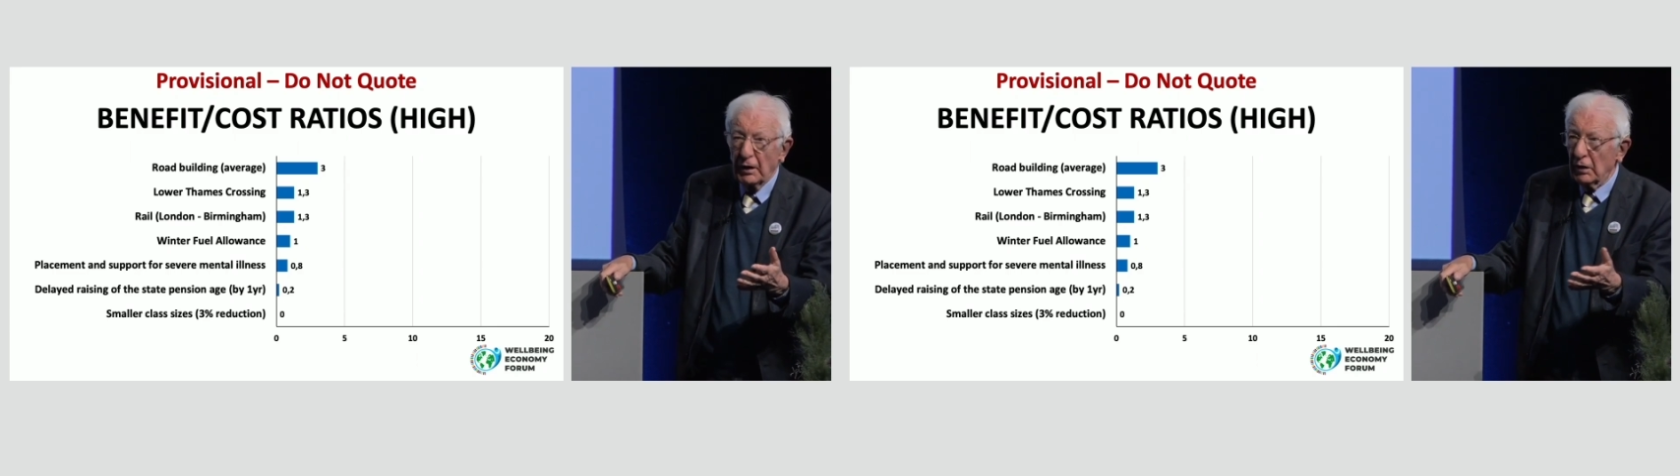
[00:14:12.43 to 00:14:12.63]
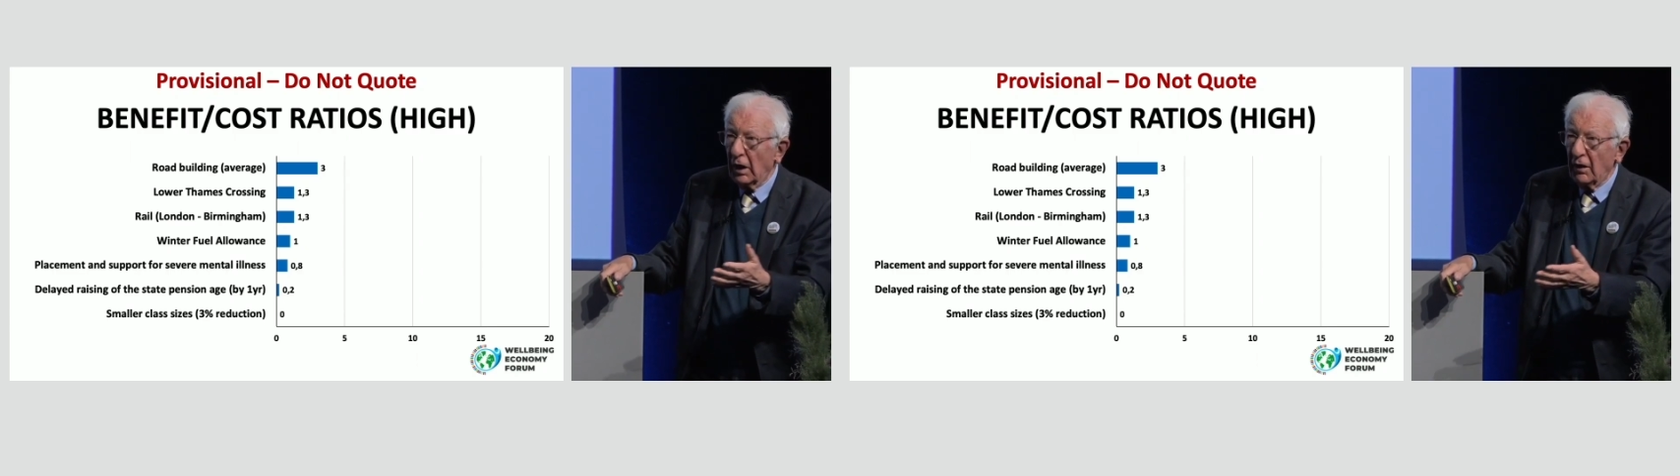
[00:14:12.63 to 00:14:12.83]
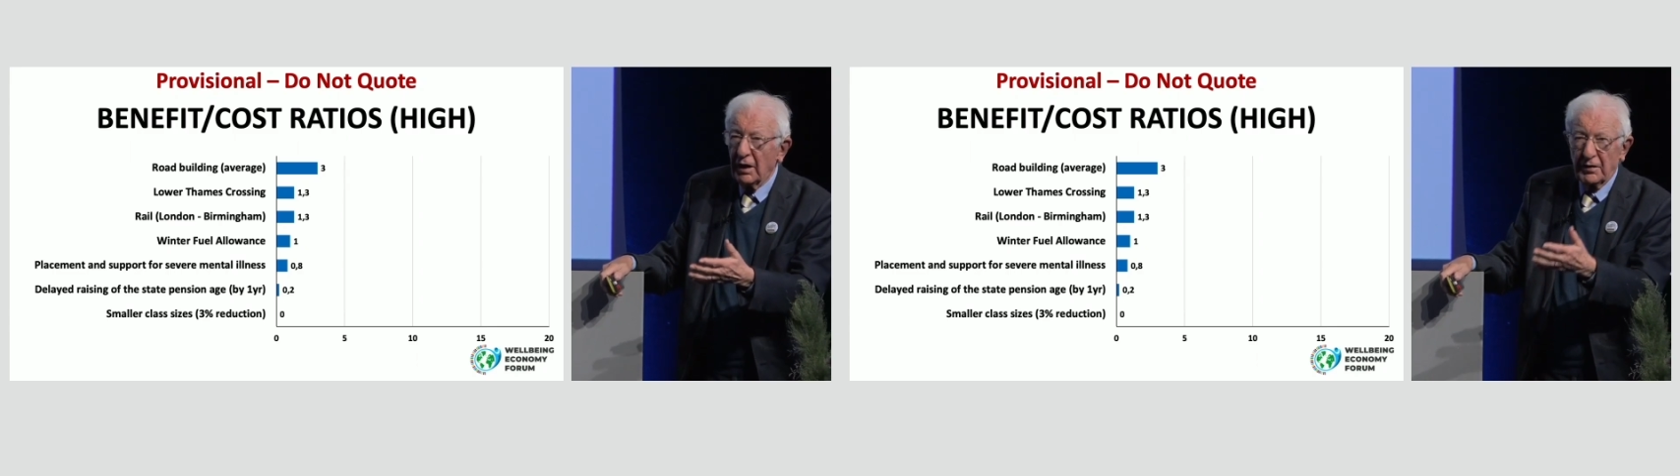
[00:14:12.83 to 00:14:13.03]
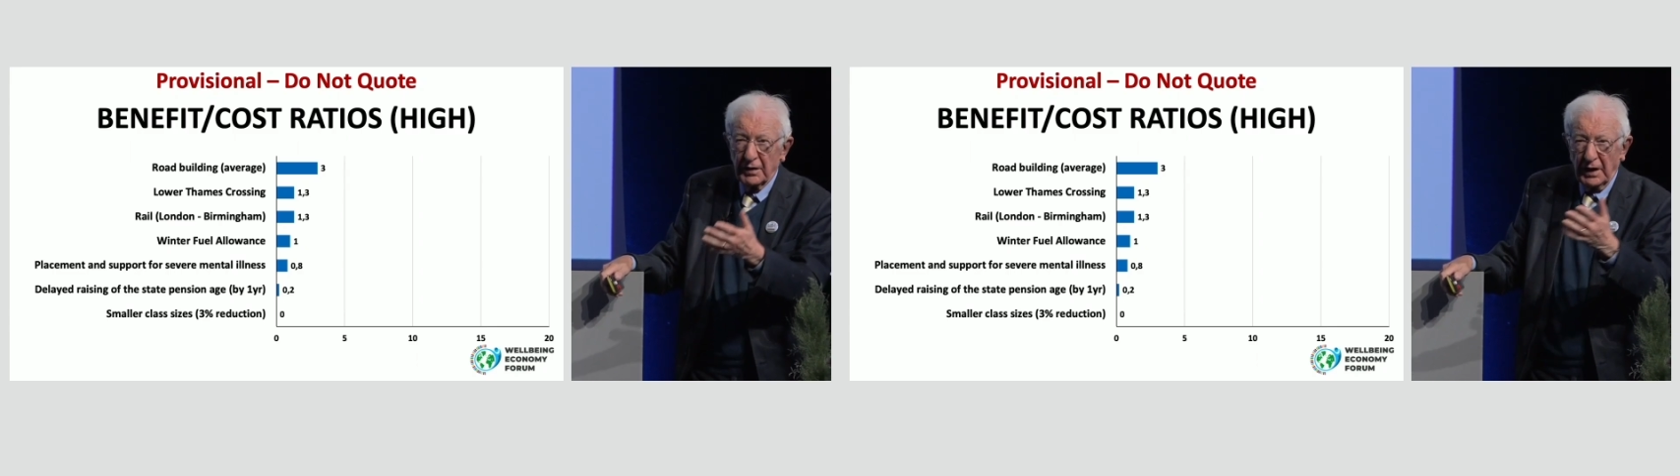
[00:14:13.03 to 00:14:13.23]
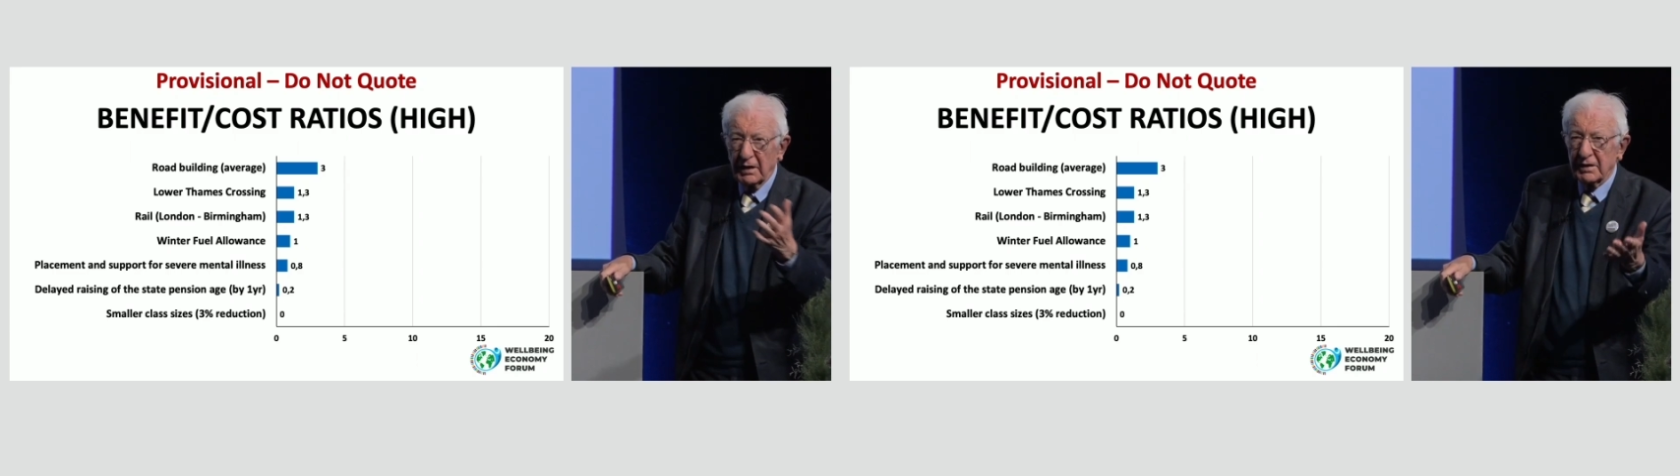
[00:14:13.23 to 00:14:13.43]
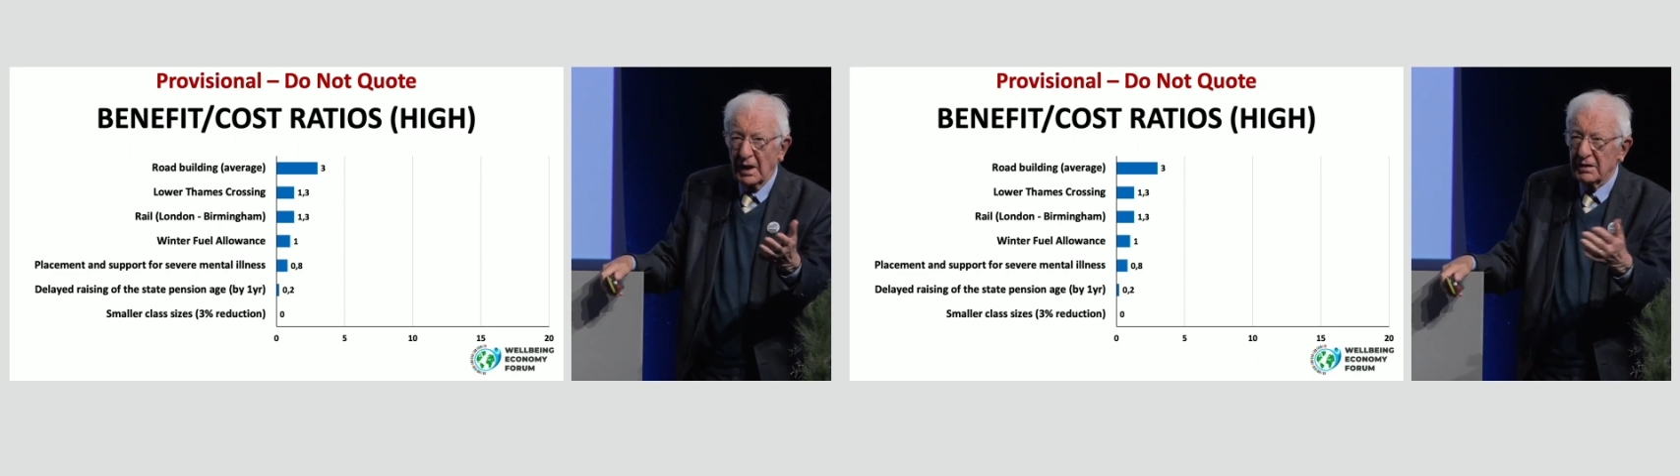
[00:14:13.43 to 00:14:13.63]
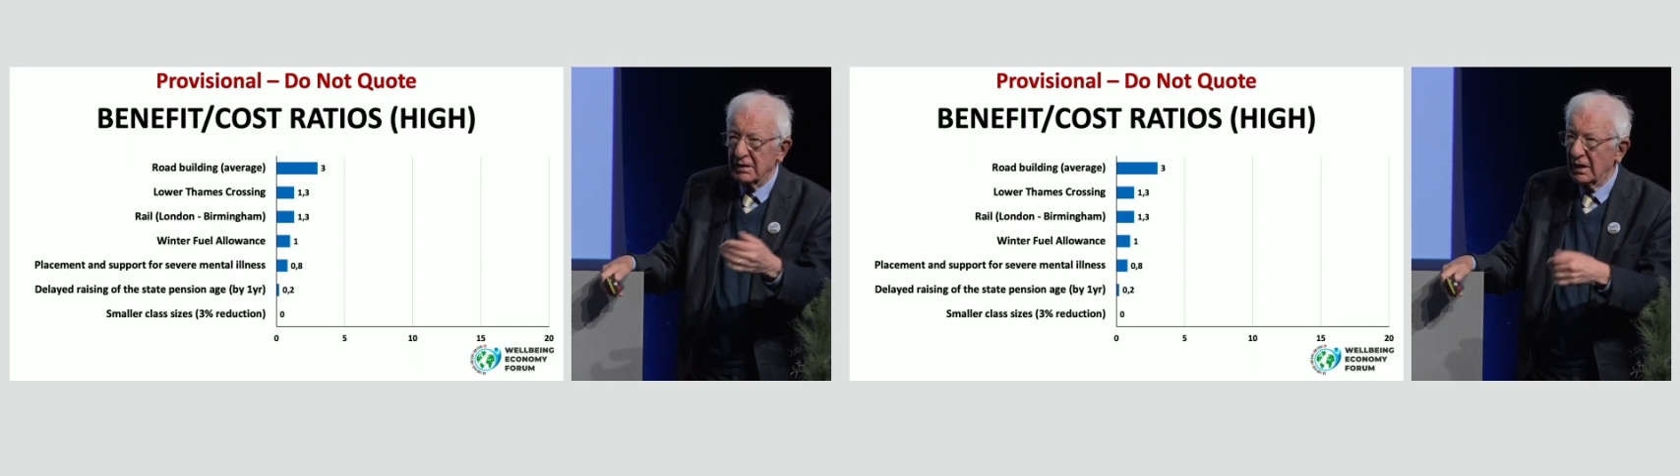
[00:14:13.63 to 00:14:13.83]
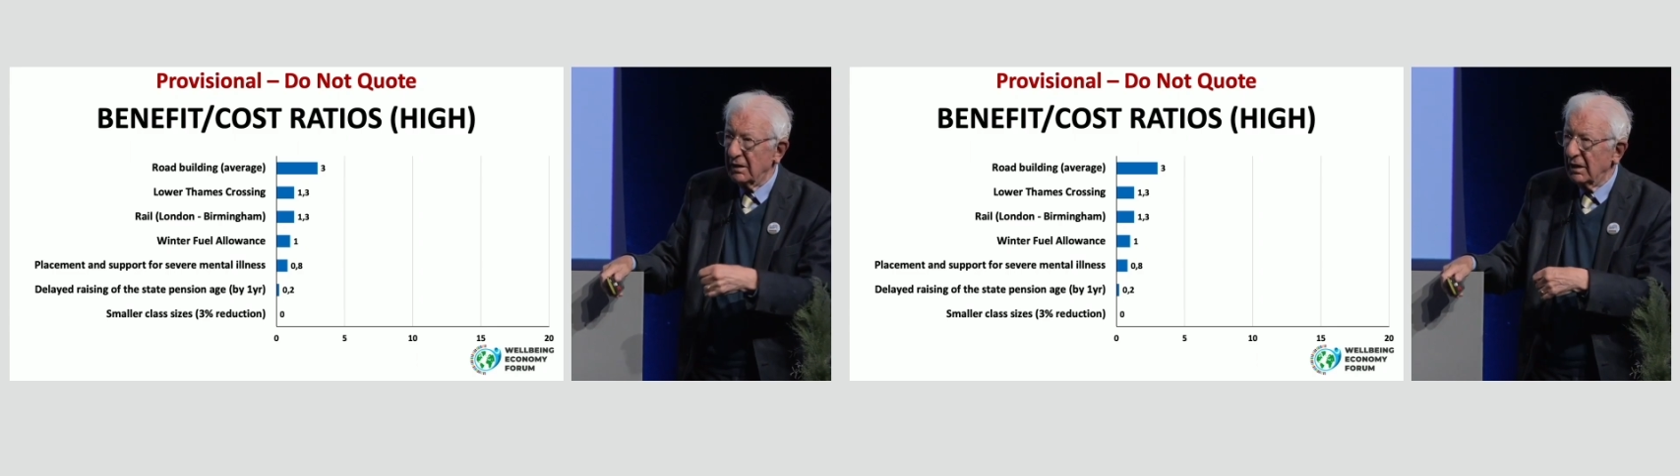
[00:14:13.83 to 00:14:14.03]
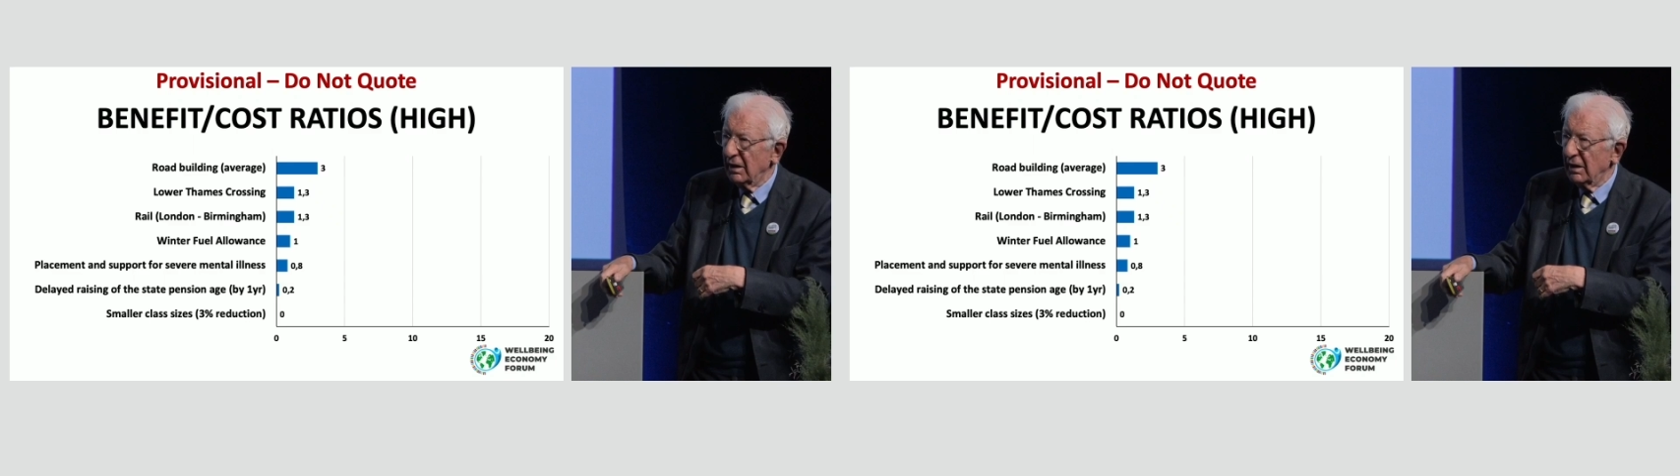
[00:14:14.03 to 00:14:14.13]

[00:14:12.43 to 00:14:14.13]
lower than, as I said,